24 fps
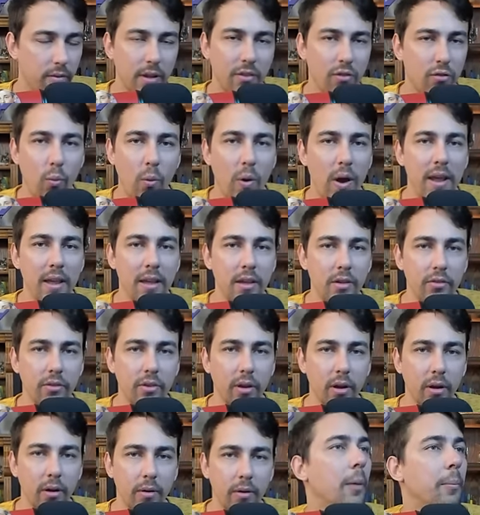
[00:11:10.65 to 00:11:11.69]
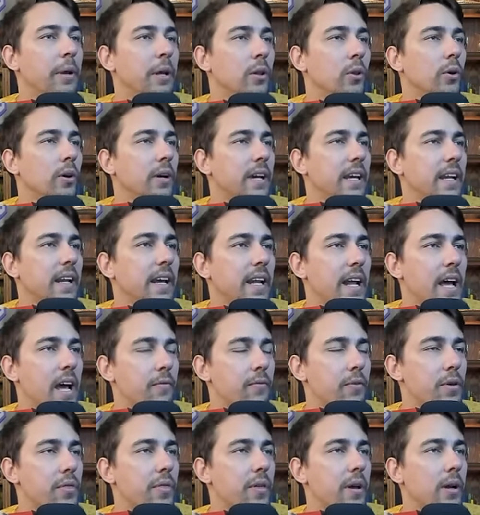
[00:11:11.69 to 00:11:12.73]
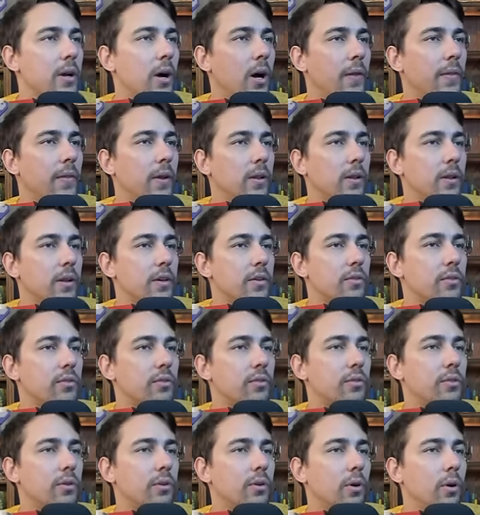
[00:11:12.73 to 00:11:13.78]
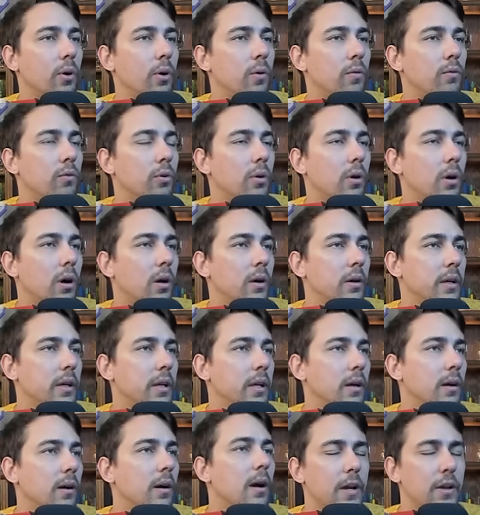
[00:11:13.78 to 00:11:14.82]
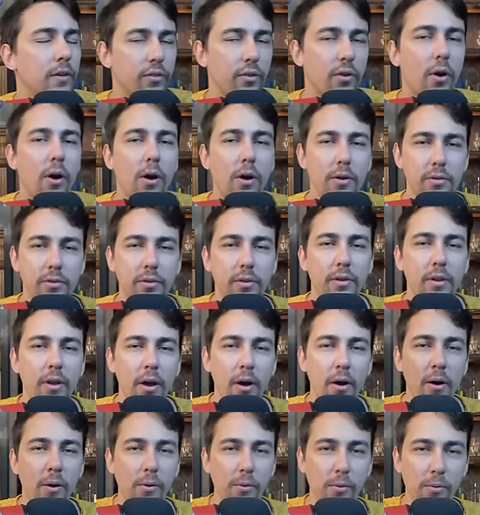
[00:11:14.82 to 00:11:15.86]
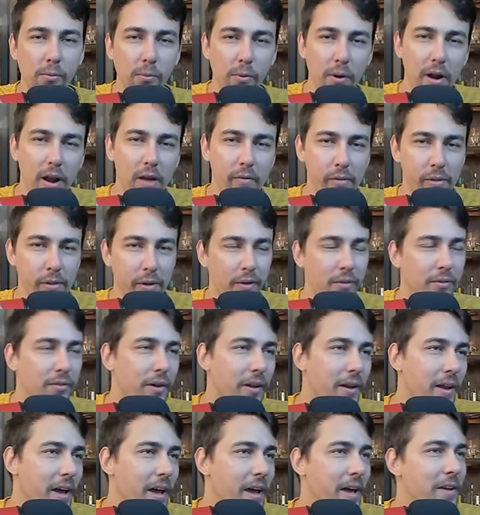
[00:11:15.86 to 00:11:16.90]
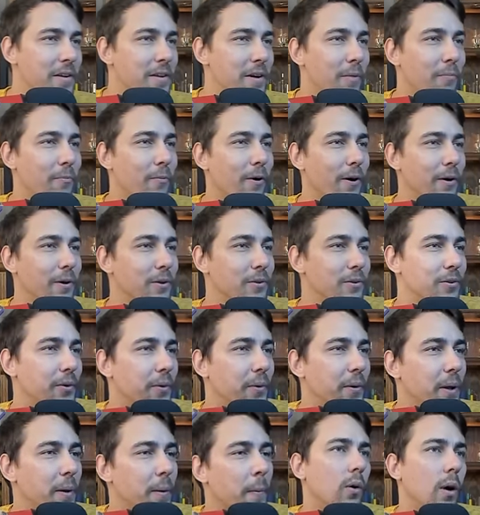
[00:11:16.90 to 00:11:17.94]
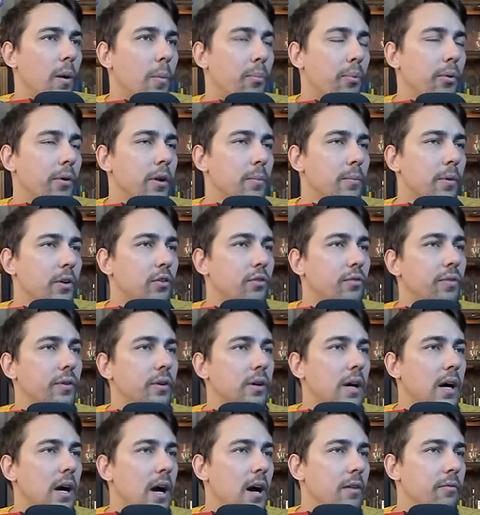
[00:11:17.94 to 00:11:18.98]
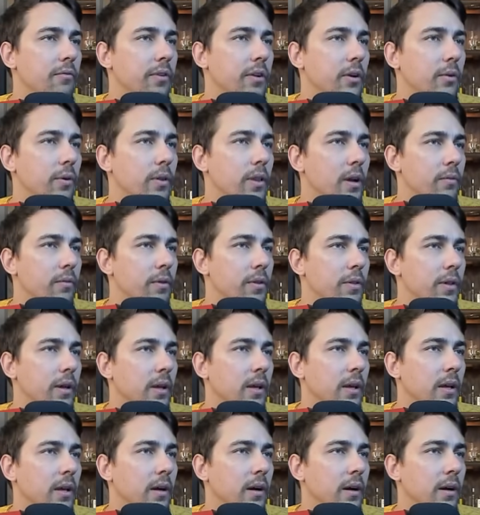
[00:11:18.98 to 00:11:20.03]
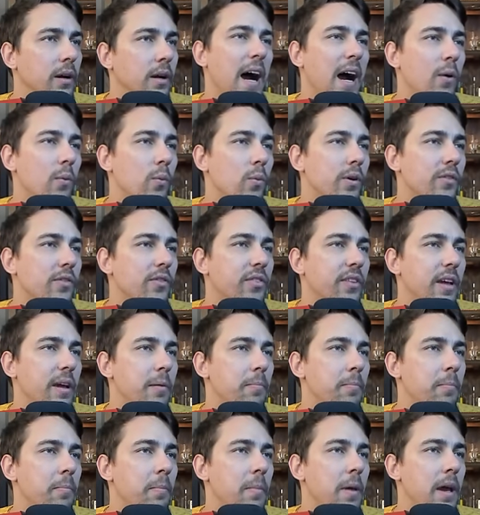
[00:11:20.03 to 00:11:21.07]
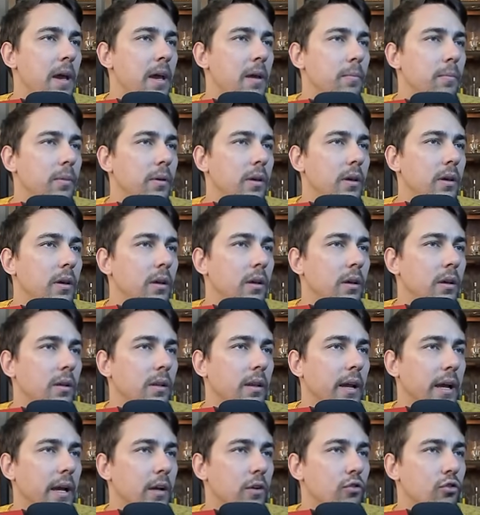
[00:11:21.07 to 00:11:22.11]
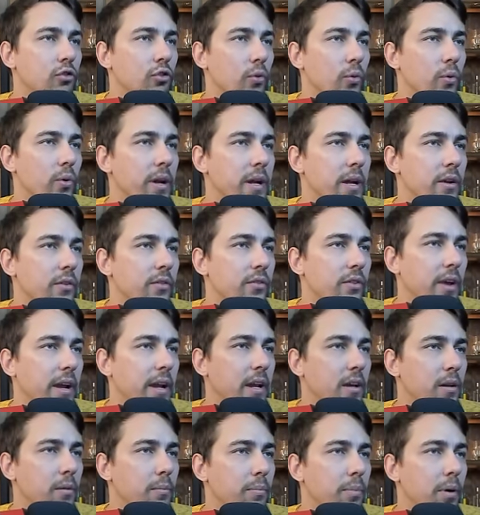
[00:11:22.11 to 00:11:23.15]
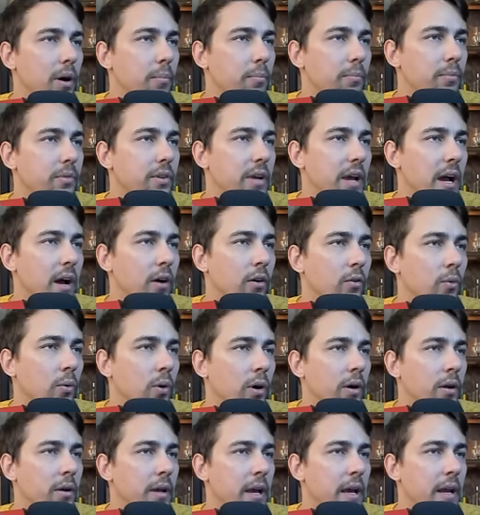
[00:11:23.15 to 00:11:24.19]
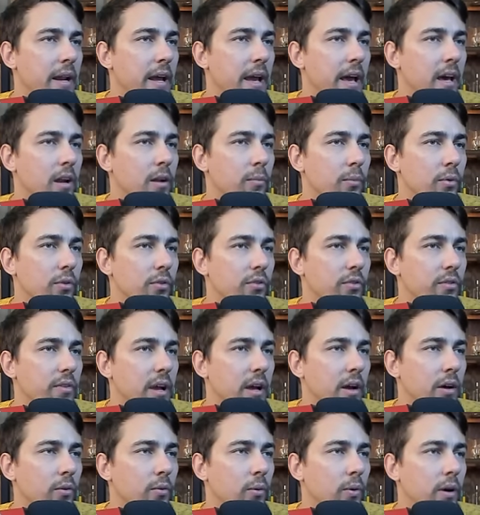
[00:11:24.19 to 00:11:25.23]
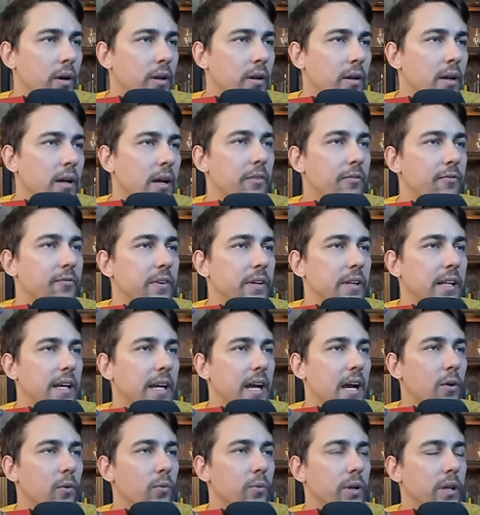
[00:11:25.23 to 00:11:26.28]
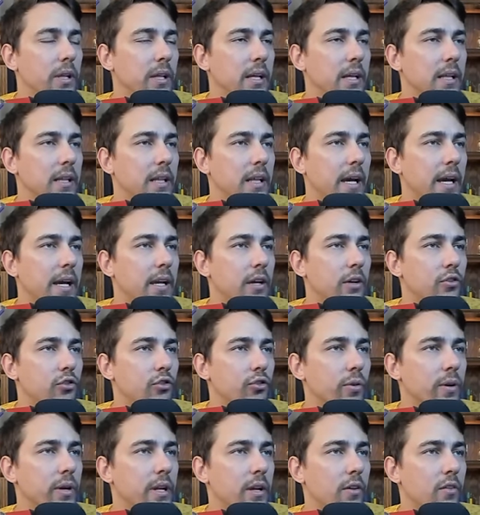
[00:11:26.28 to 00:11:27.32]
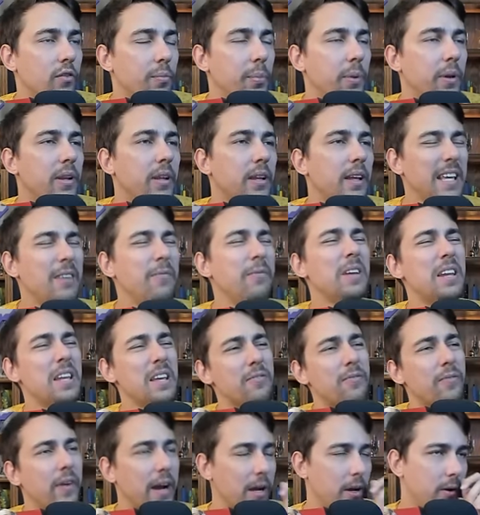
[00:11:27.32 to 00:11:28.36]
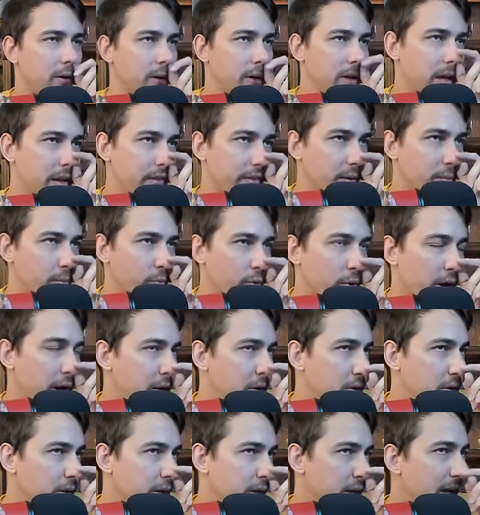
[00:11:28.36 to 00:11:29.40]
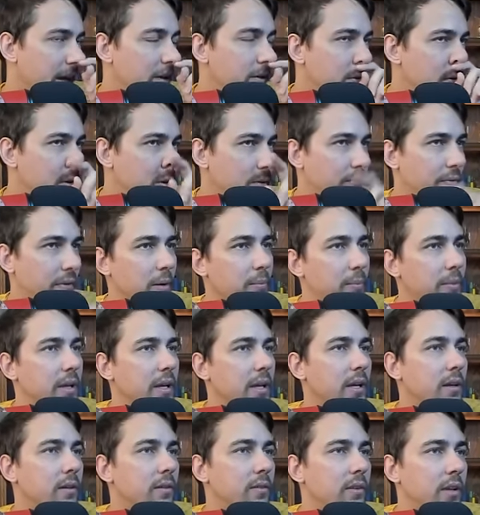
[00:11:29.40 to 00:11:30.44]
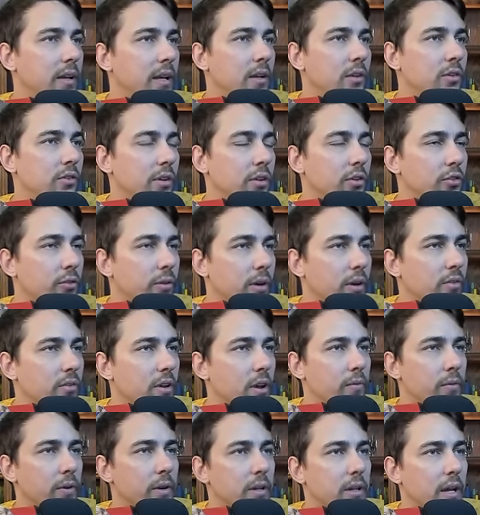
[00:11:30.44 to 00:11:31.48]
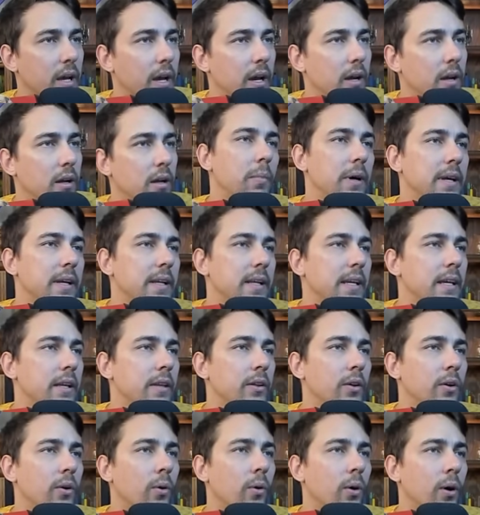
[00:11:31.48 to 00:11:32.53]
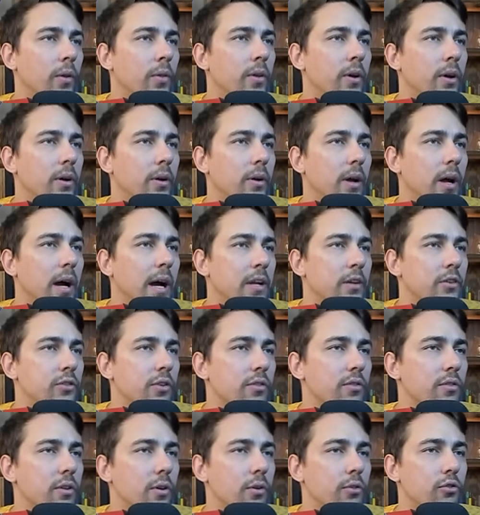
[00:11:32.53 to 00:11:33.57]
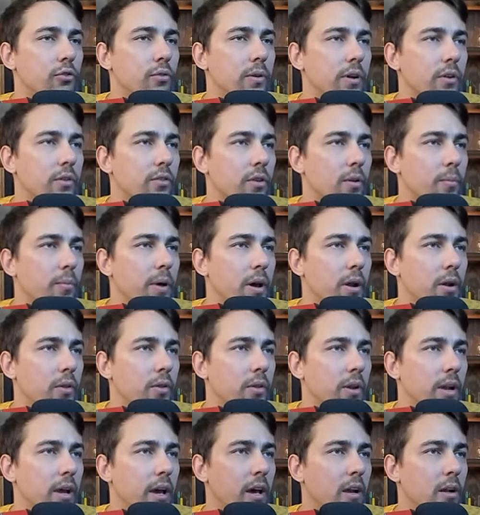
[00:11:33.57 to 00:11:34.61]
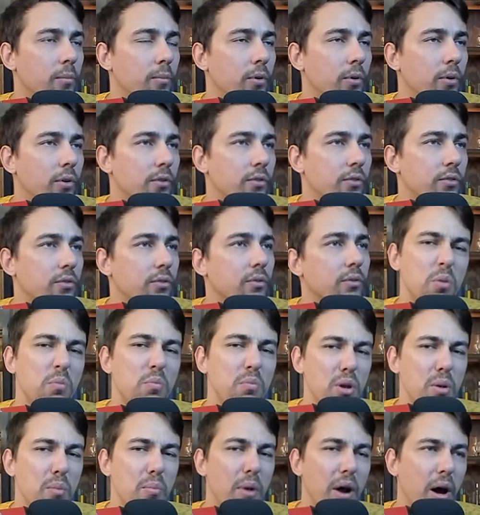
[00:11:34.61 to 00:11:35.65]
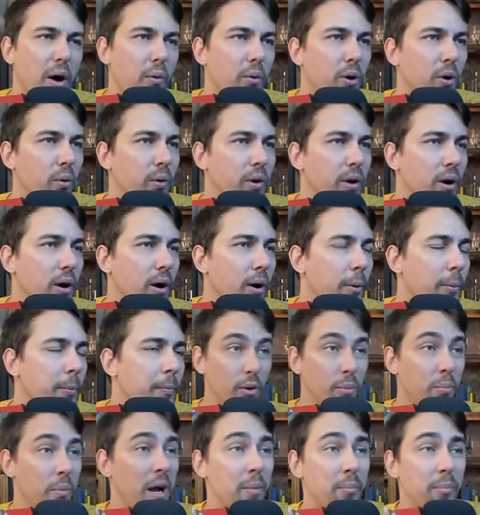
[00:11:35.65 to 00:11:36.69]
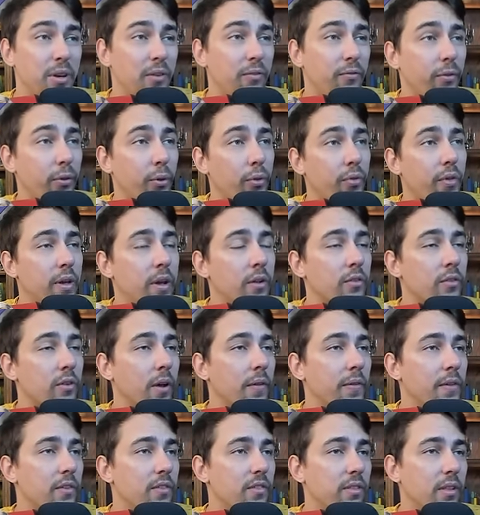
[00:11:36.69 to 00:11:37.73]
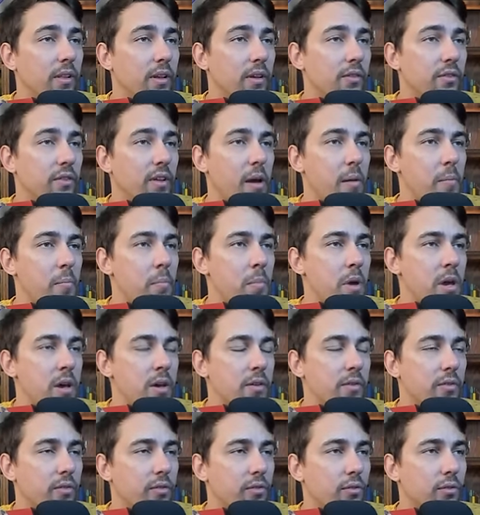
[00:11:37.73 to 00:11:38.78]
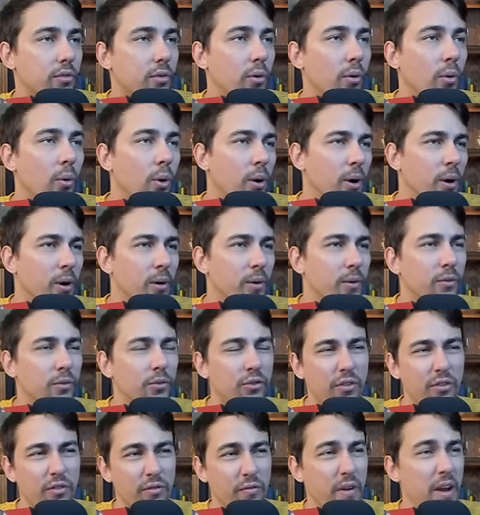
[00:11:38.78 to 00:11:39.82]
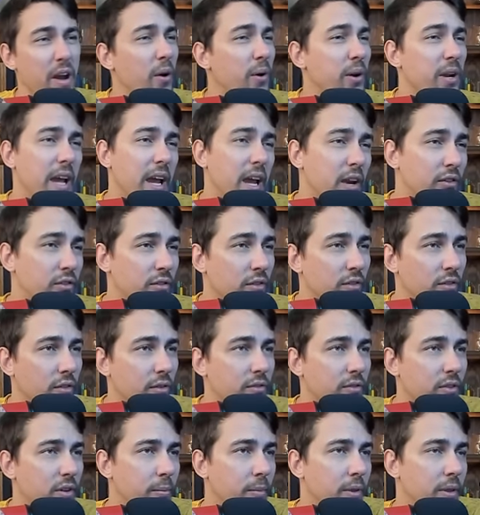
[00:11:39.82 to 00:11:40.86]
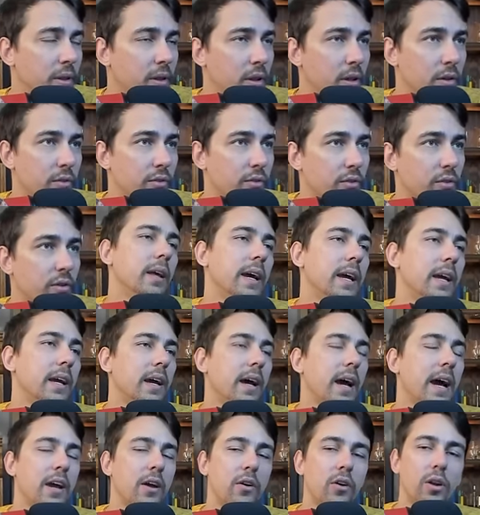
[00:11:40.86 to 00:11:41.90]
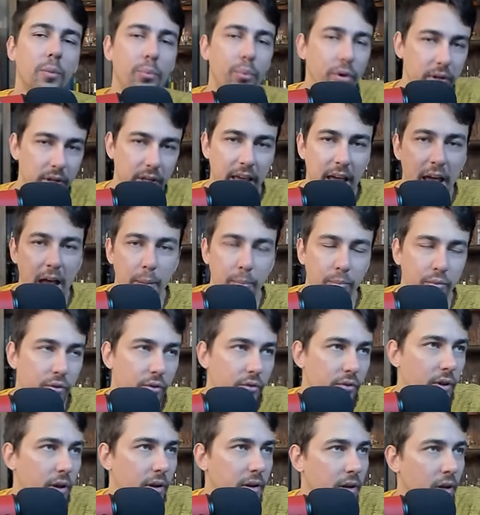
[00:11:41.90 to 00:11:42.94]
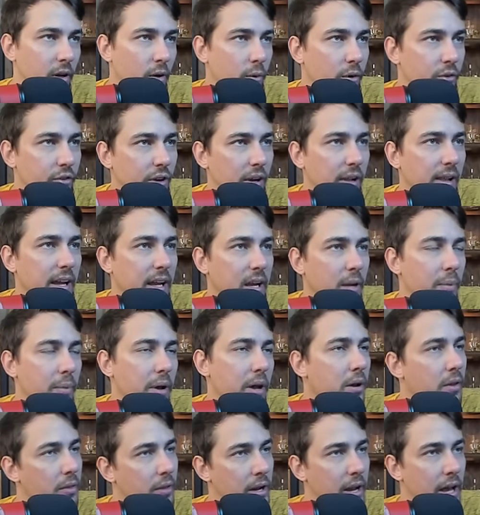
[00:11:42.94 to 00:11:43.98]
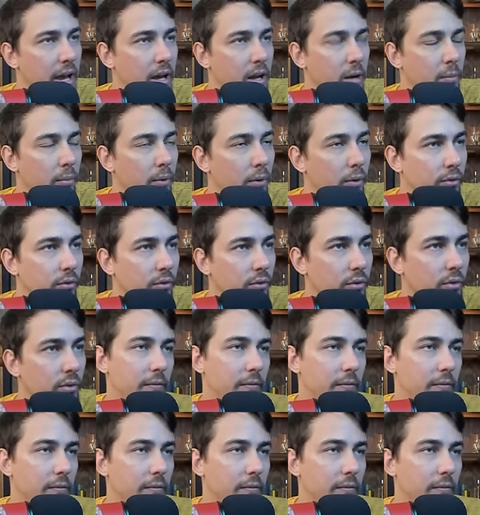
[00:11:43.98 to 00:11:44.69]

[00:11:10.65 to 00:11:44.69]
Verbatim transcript: That's way easier. I mean, looking at everything on the list overall here, it's hard to know where everything's going to end up while you're doing it. Or I pretty much feel confident with everything here. I would say maybe like drinks, I could bump down one and edibles down one. I feel like I really like drinks, but even if I could get them regularly, I don't know if I'd be hitting THC drinks every day. But either or, there I just know drinks are better than edibles. Could be about where we are. There might be a few things on this list I missed or just variations of some of these. Like I could have put capsules on here, which I like better better than edibles.